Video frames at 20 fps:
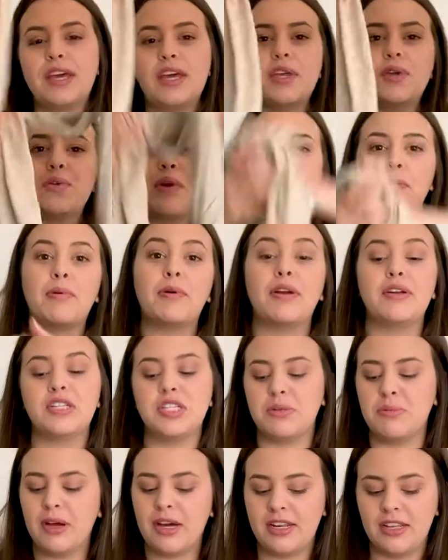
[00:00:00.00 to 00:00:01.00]
that you wrap around
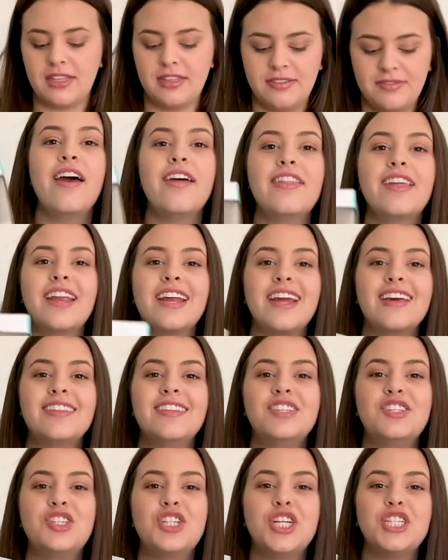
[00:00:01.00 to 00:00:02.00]
your body. And then I got
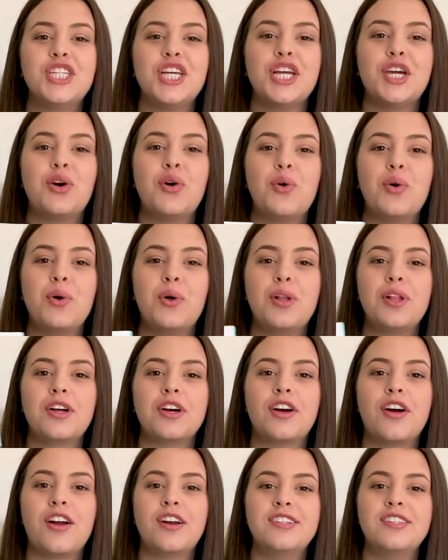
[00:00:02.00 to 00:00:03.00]
this J.J. Cole
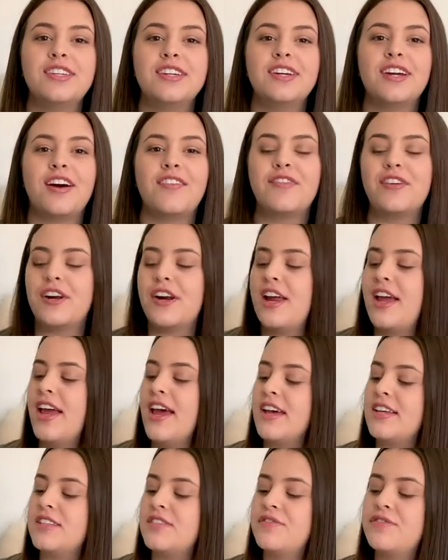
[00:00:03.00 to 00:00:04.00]
car seat cover. It
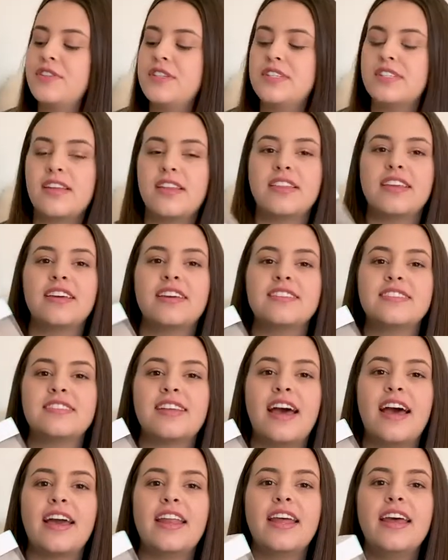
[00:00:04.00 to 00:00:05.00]
has fleece on the
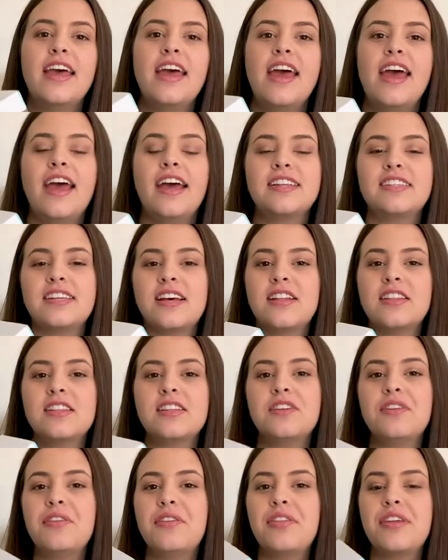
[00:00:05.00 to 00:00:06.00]
inside. It's a
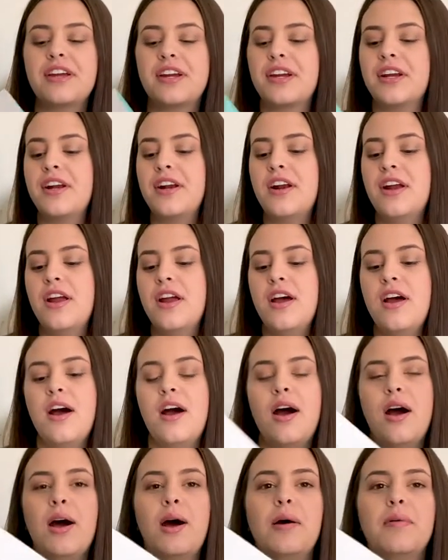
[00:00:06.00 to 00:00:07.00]
little thicker,
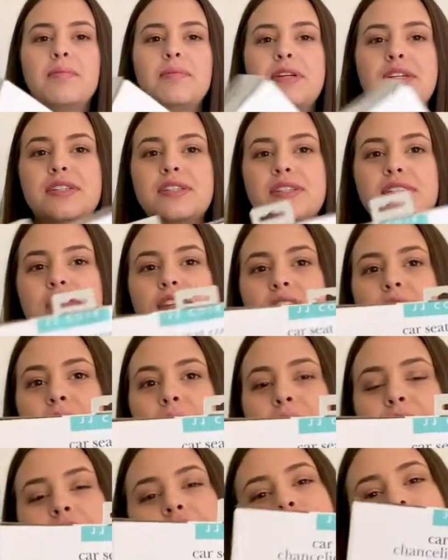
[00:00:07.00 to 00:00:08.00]
um, here's like a
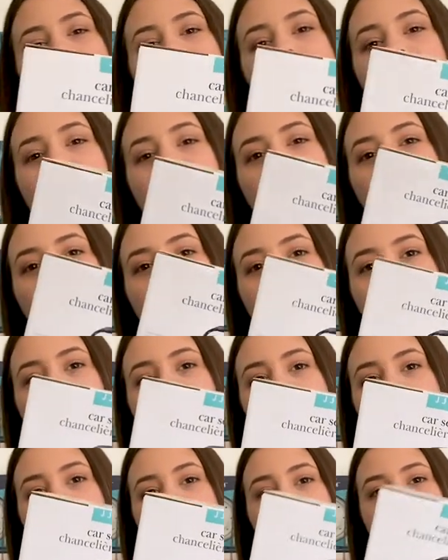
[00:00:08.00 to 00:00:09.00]
picture of what it
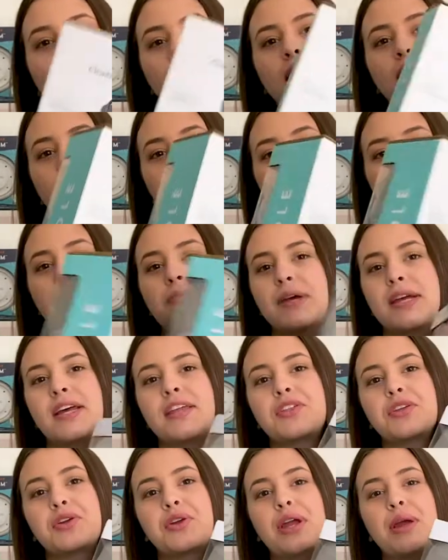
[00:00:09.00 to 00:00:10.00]
looks like, except I
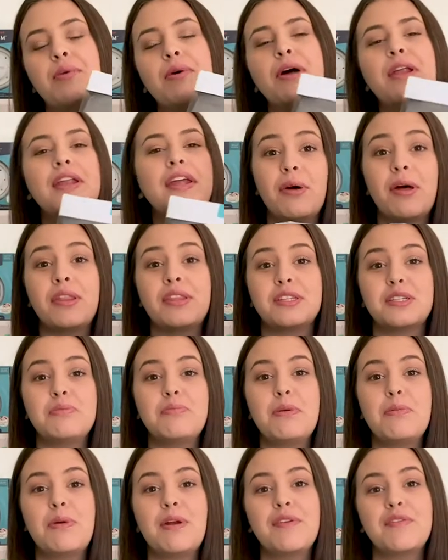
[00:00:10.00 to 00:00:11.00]
got the gray one, but this will
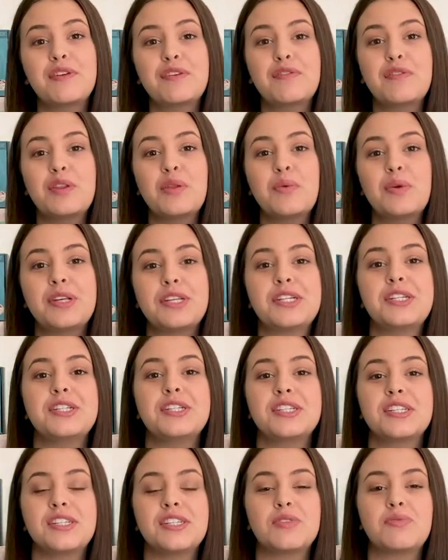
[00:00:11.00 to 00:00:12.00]
be perfect for the
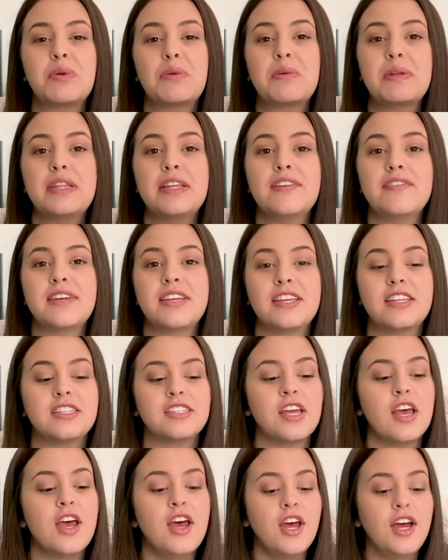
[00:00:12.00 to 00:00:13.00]
winters because where we live it
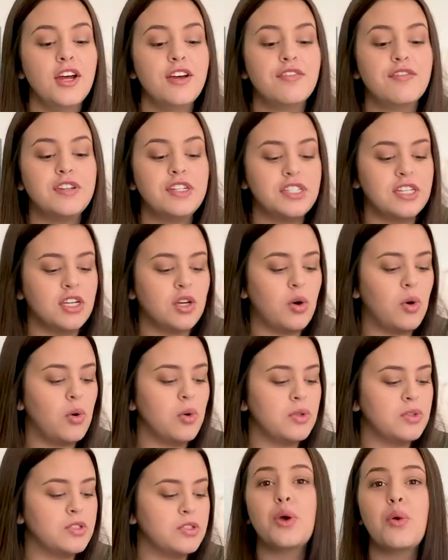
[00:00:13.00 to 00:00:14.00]
gets freezing
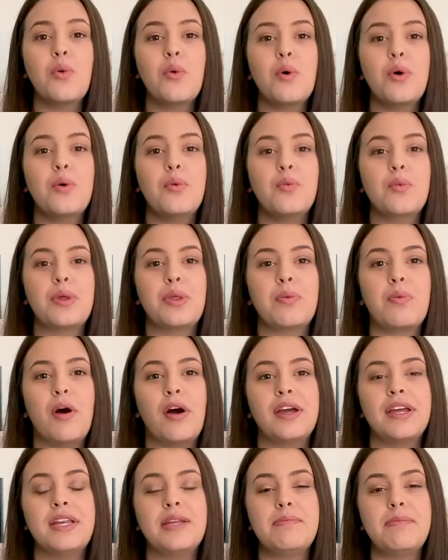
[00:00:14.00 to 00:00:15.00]
cold, so with
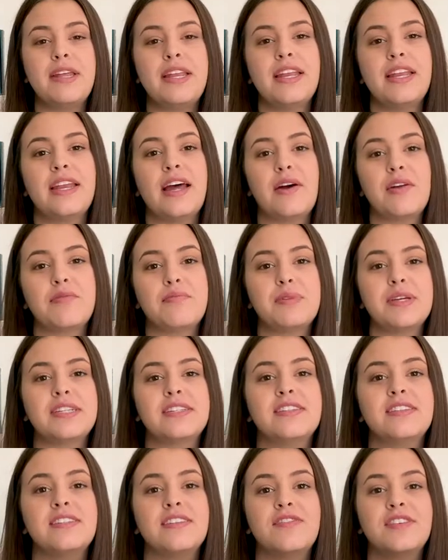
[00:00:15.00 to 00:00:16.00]
walking him in and out of
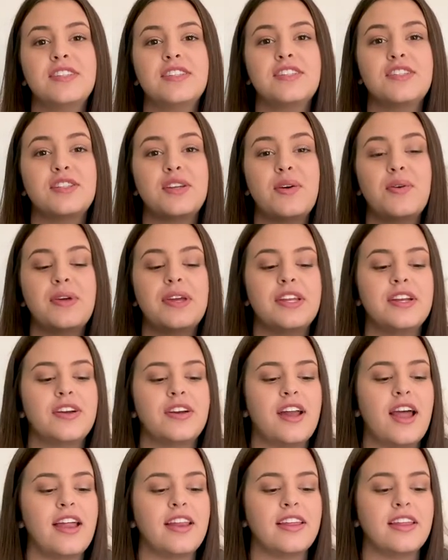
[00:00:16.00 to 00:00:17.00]
places if it's snowing
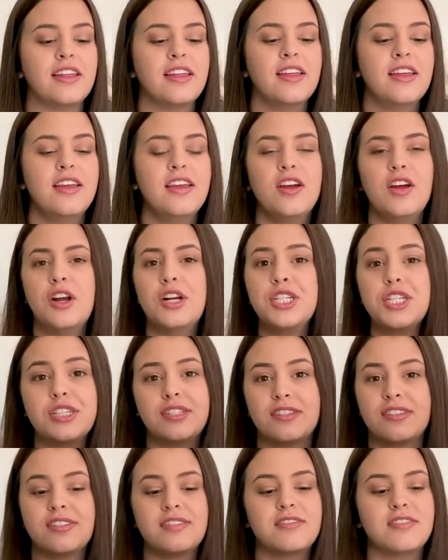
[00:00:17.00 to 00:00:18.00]
or any, or
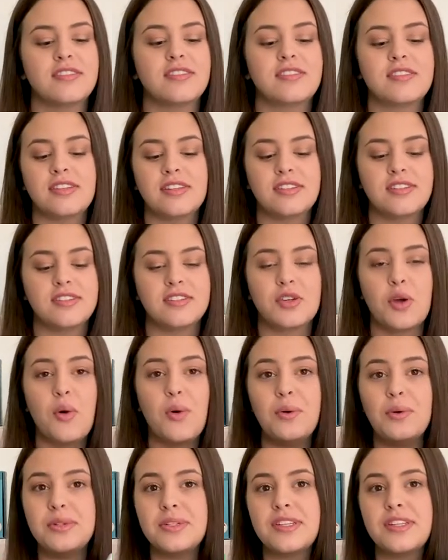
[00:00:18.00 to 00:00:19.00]
just since it's
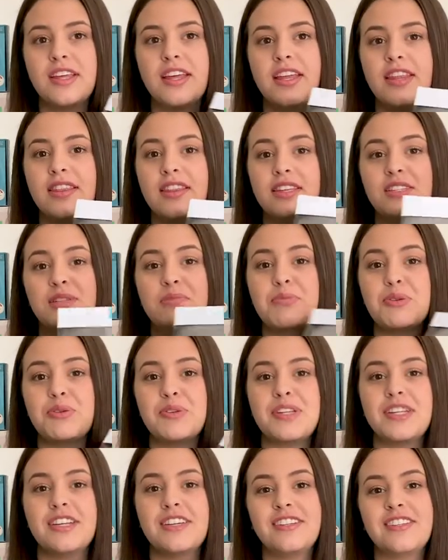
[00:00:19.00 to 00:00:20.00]
cold, it, this will be
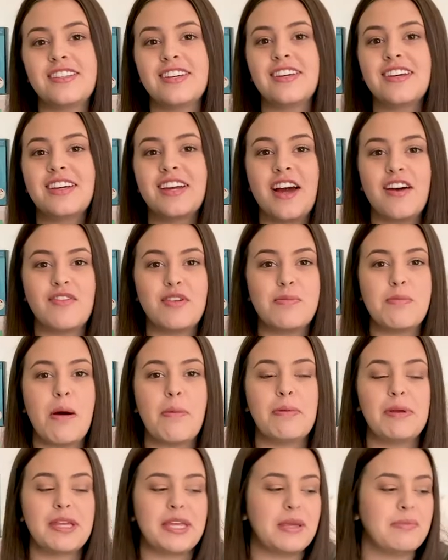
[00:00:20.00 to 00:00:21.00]
really nice to cover him
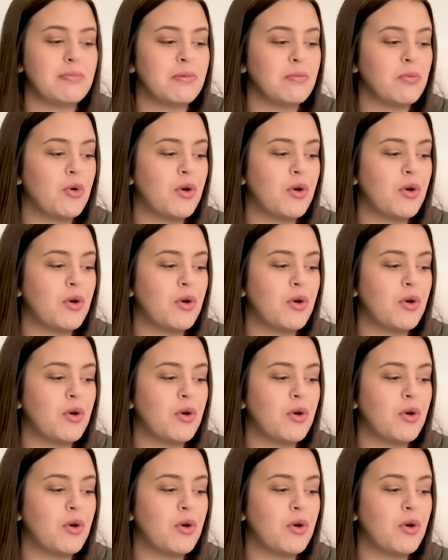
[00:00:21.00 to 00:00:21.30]
up and keep him